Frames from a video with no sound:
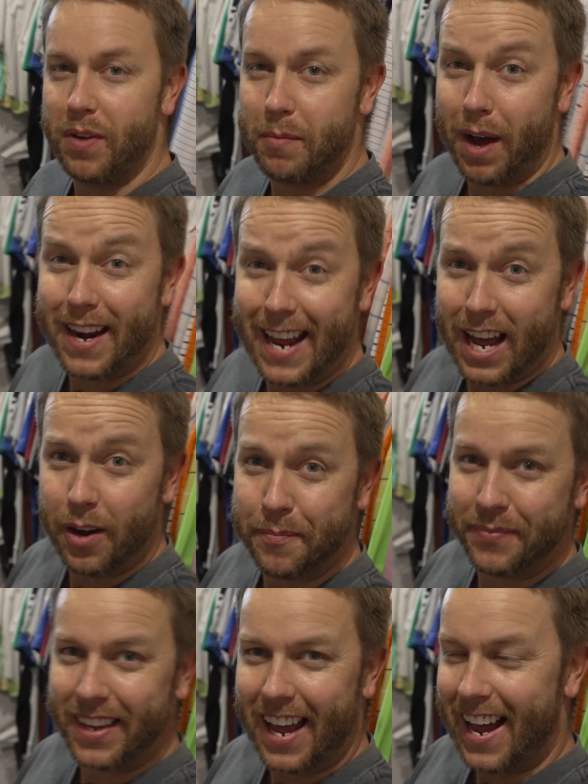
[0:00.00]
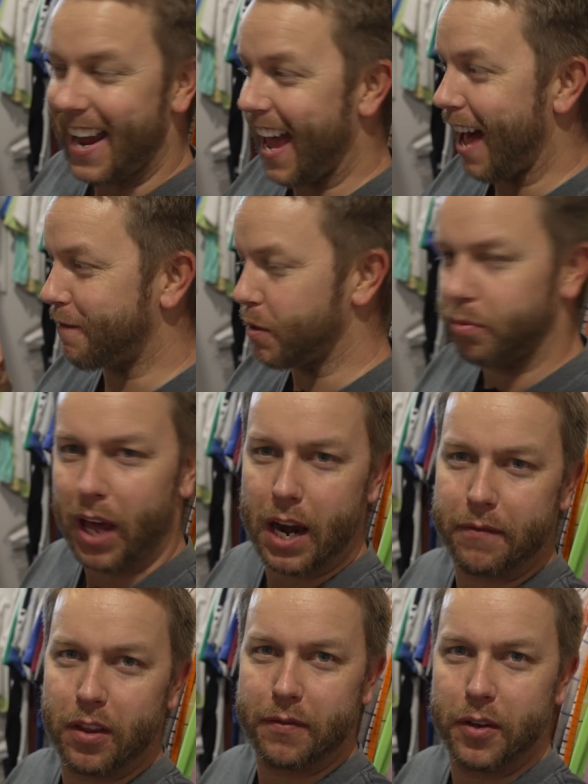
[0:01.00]
me by now, I have to
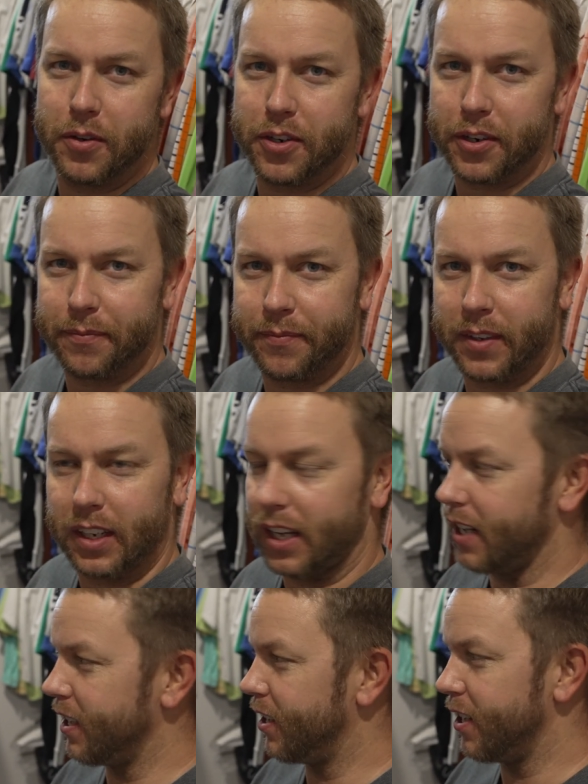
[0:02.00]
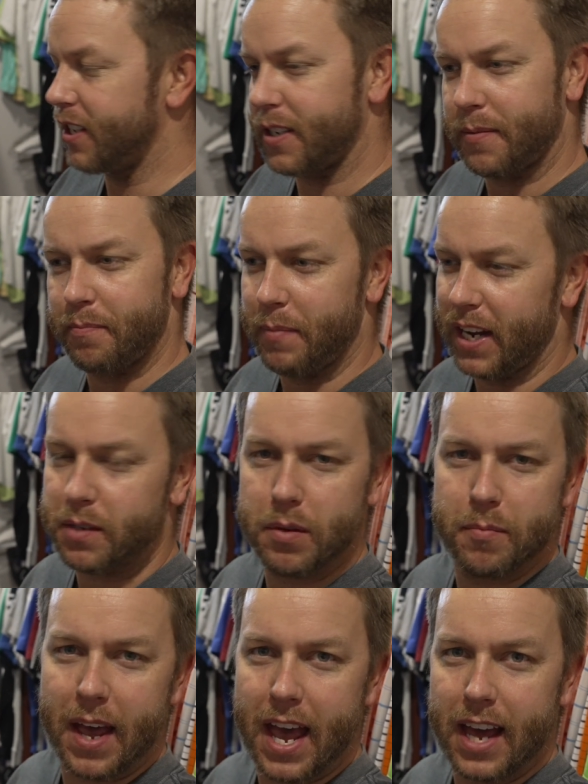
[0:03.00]
plan for the future because it just makes me
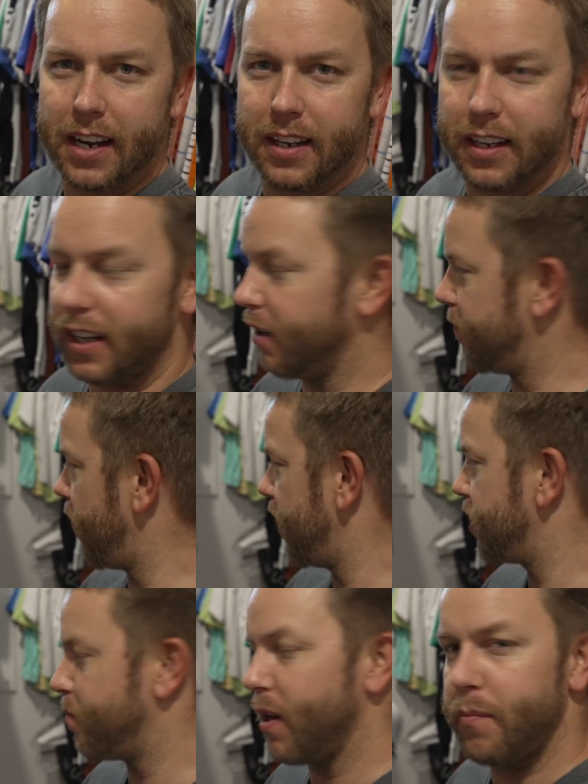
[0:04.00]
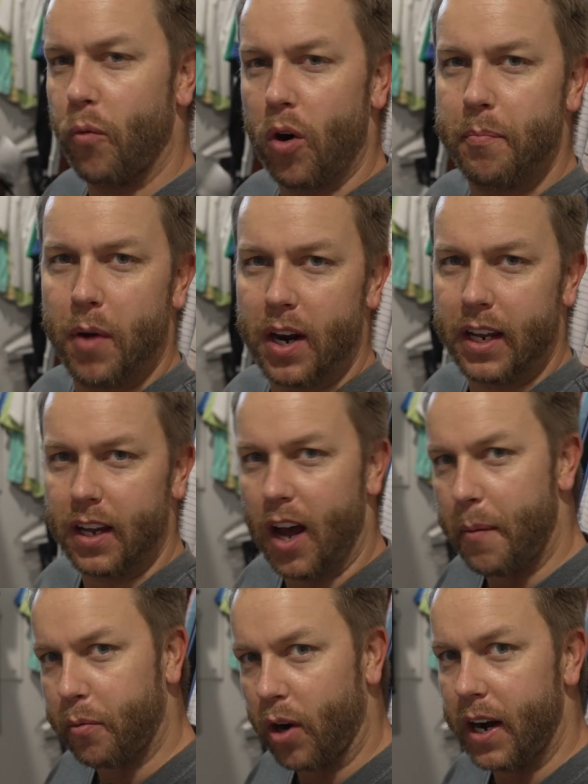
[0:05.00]
mad if I spend more money
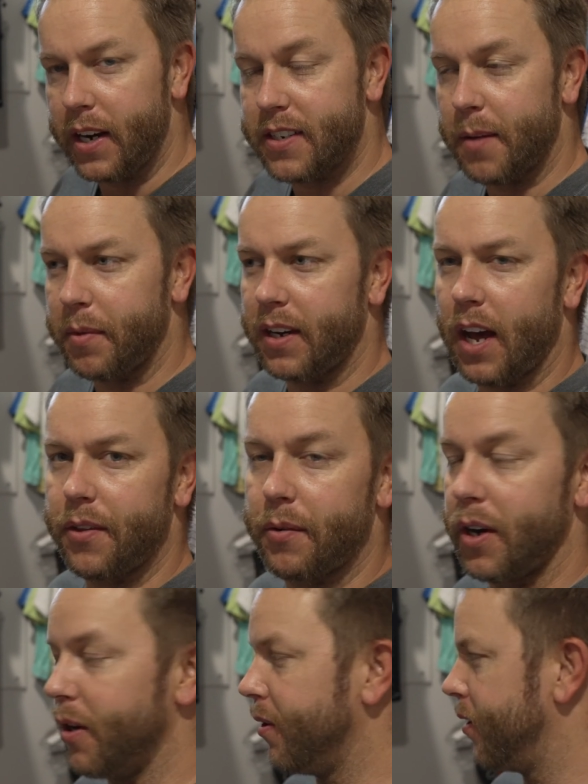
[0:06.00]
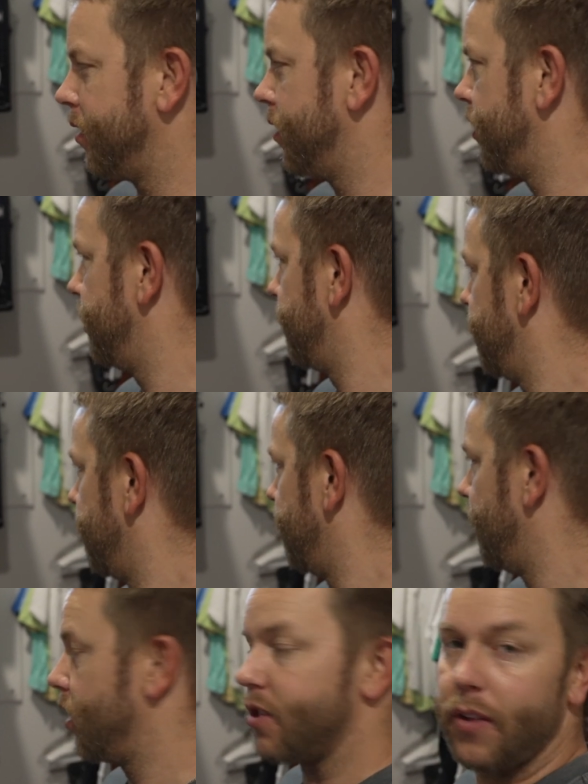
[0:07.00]
upgrading something down the road.
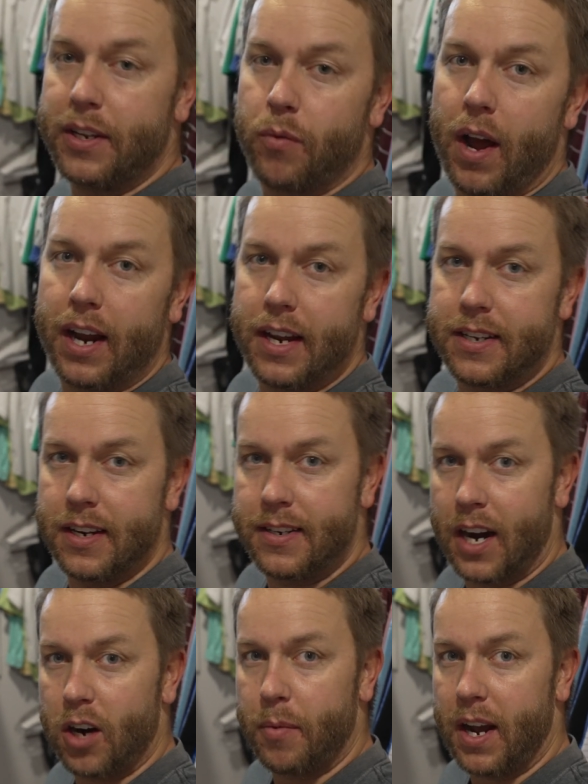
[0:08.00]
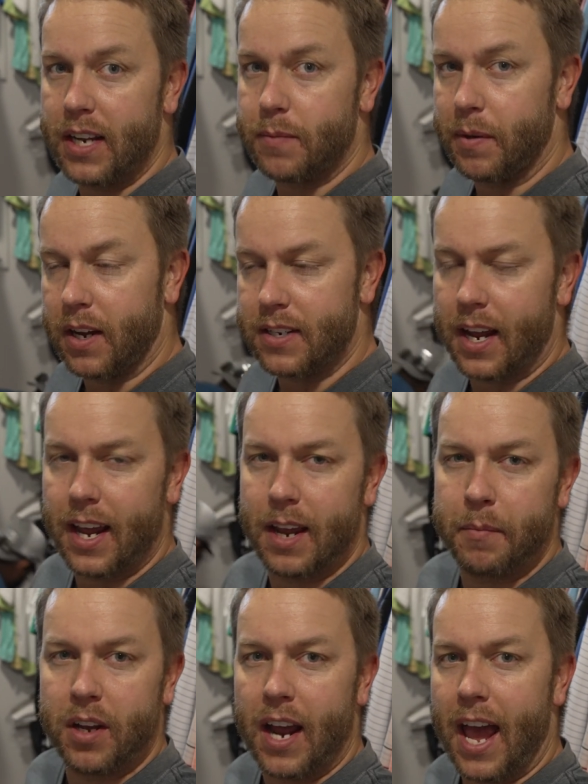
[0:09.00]
So that's why I got 10 terabytes because I
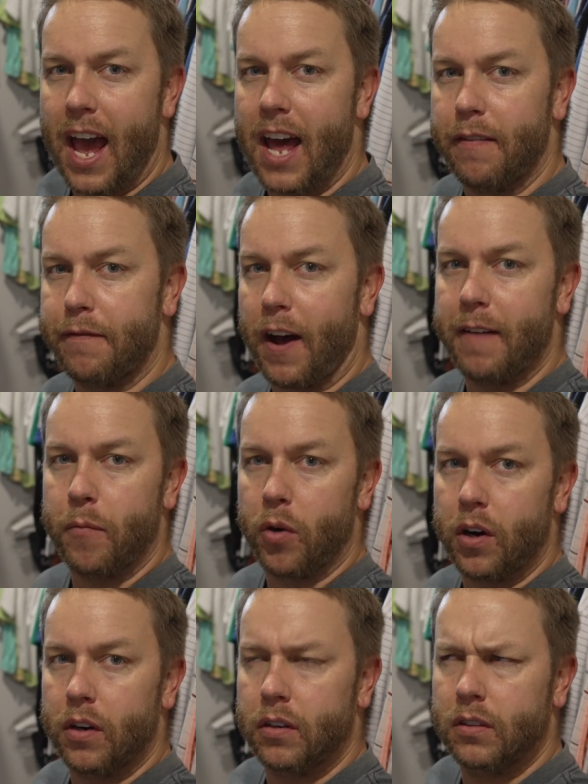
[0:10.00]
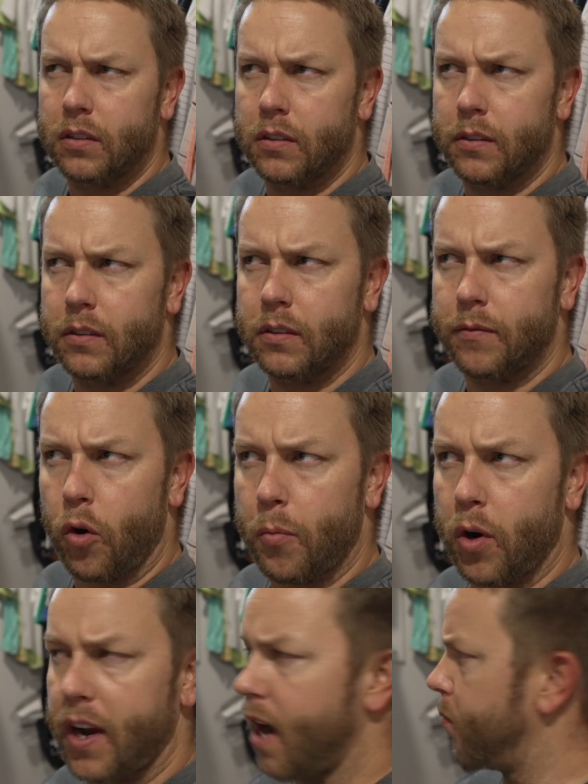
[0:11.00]
am going to add five
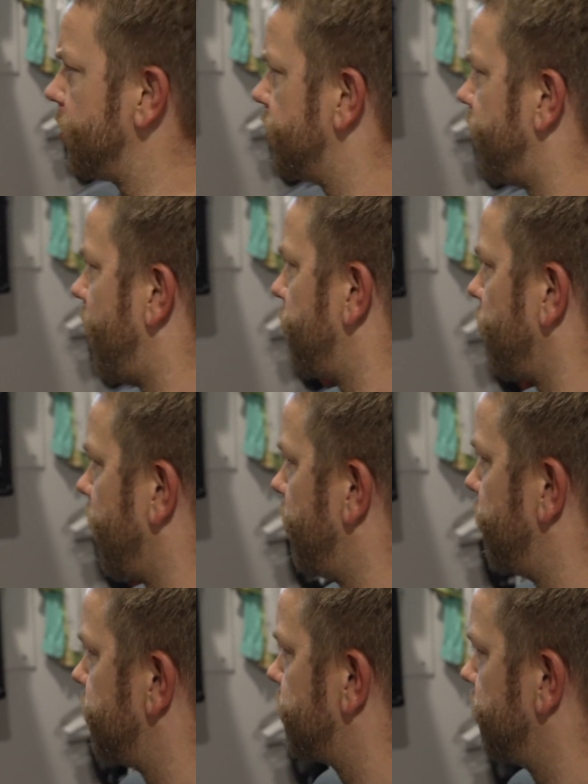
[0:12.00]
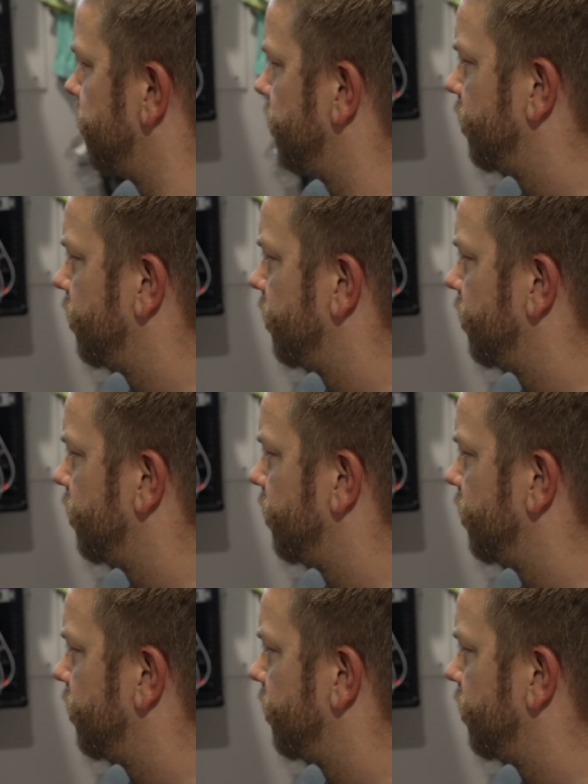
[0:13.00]
more cameras